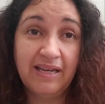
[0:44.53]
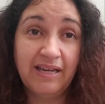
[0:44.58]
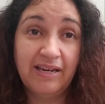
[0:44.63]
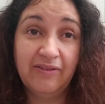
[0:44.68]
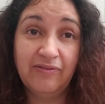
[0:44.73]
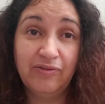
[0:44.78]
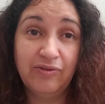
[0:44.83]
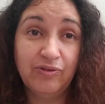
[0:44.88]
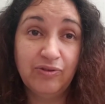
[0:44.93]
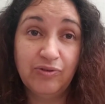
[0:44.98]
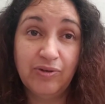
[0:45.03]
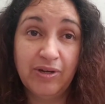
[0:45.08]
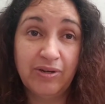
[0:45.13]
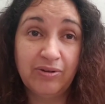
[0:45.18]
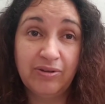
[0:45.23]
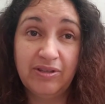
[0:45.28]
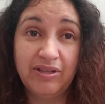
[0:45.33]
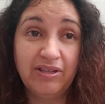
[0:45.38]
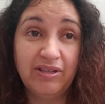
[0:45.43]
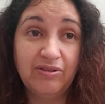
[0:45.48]
And if you do, I
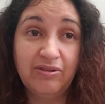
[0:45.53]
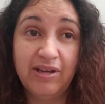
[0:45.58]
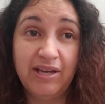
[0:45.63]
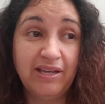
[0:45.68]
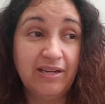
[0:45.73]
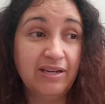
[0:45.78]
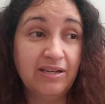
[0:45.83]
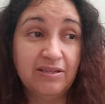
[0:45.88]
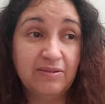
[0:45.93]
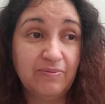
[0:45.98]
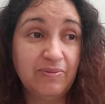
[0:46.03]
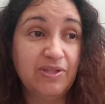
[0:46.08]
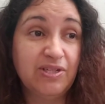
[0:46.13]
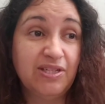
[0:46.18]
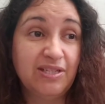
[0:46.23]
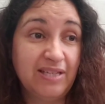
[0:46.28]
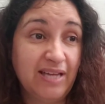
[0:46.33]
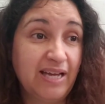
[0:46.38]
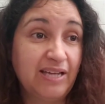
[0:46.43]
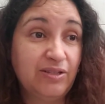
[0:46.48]
don't think you hate it as much
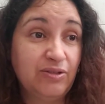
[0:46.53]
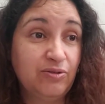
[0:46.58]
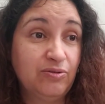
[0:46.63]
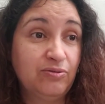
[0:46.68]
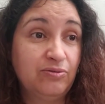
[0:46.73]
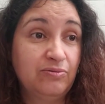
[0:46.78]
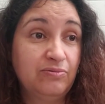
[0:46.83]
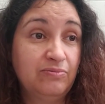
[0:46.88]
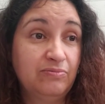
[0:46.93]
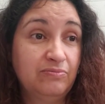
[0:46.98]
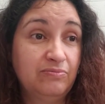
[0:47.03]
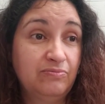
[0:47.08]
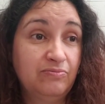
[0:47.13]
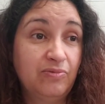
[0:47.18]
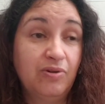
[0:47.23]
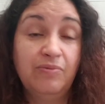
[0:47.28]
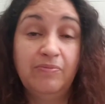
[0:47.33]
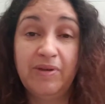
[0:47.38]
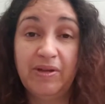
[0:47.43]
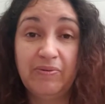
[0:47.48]
as I do.
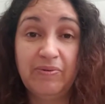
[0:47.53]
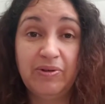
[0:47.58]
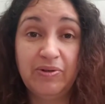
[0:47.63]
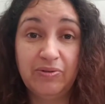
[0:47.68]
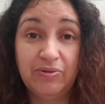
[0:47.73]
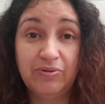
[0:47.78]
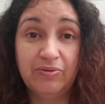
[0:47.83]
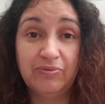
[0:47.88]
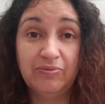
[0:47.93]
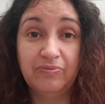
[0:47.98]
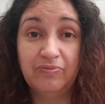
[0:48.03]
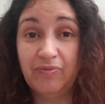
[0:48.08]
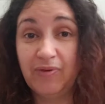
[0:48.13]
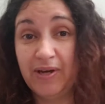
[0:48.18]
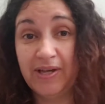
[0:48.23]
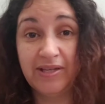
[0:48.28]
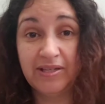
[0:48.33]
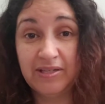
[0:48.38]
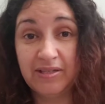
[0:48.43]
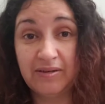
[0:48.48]
Well, maybe you do.
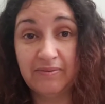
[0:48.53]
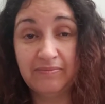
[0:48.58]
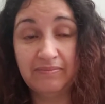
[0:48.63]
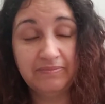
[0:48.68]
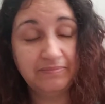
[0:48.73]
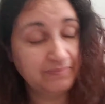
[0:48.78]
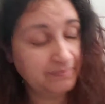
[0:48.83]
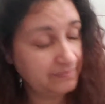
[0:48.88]
Why is some?